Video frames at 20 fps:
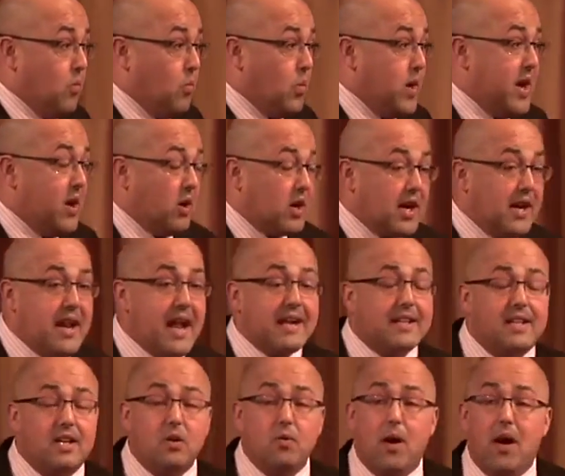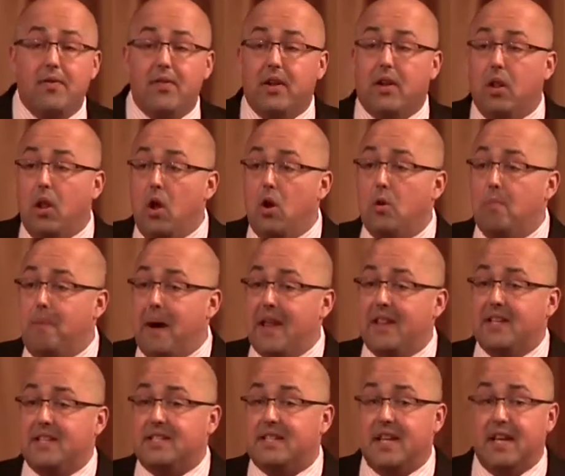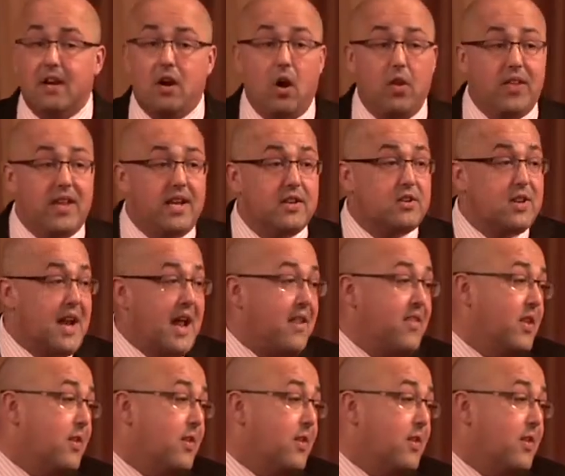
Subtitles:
we are connected around the globe by this thing called the internet.